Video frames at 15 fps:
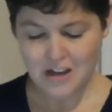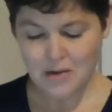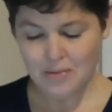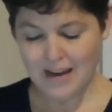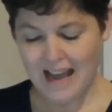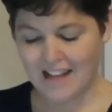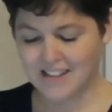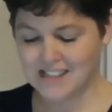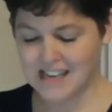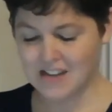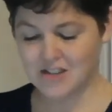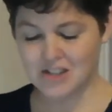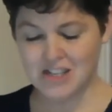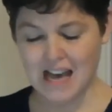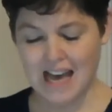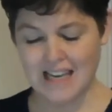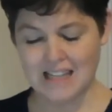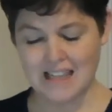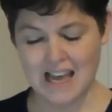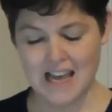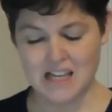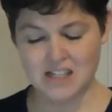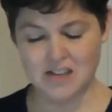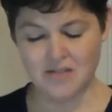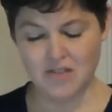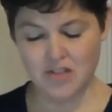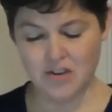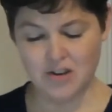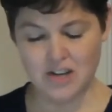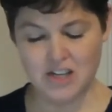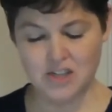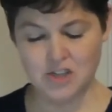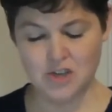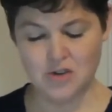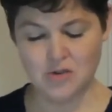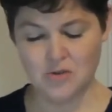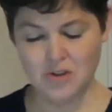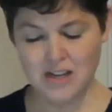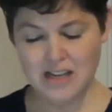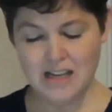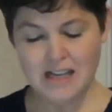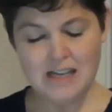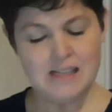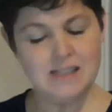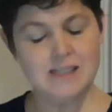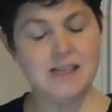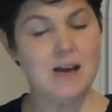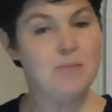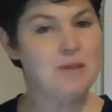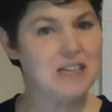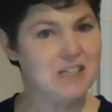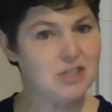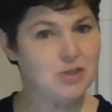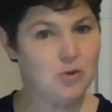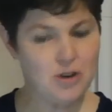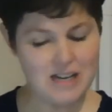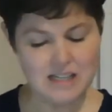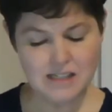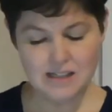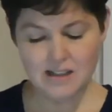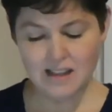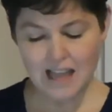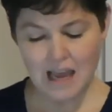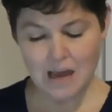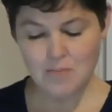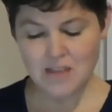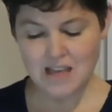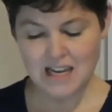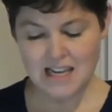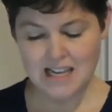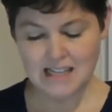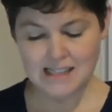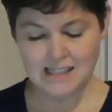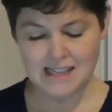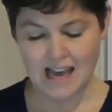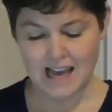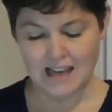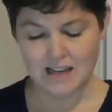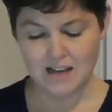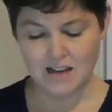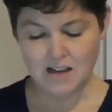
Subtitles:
When Alexander died at the age of 32, some historians claim that he said,